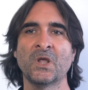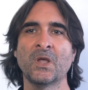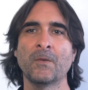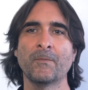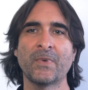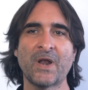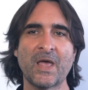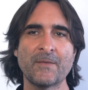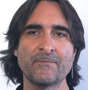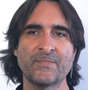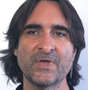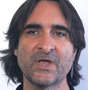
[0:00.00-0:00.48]

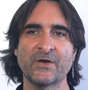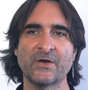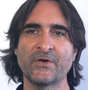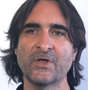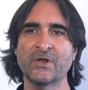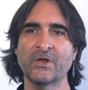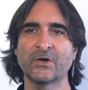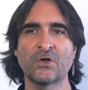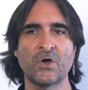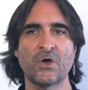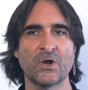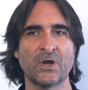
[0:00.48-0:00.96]
But
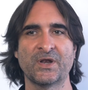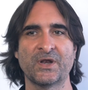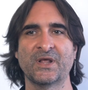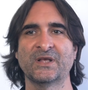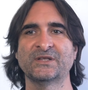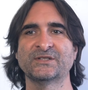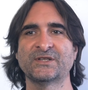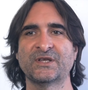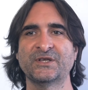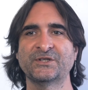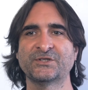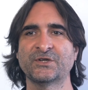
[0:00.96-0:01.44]
Iberian
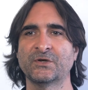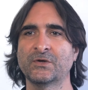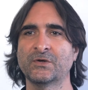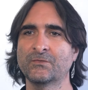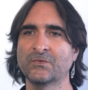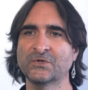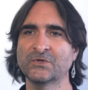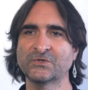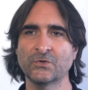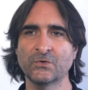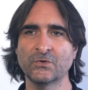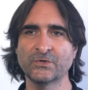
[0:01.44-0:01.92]
colonization
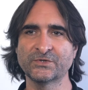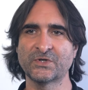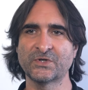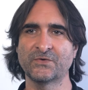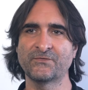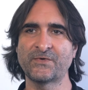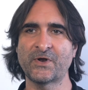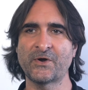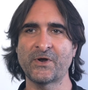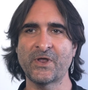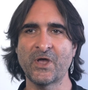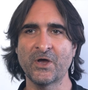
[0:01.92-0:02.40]
was also
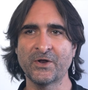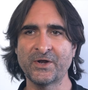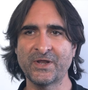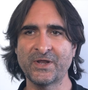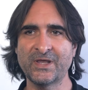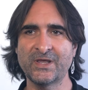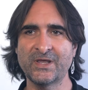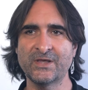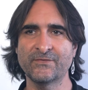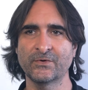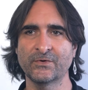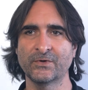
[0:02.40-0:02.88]
very
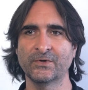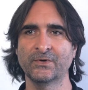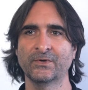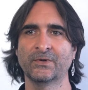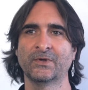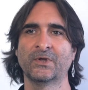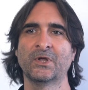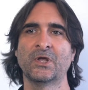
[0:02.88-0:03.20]
uneven,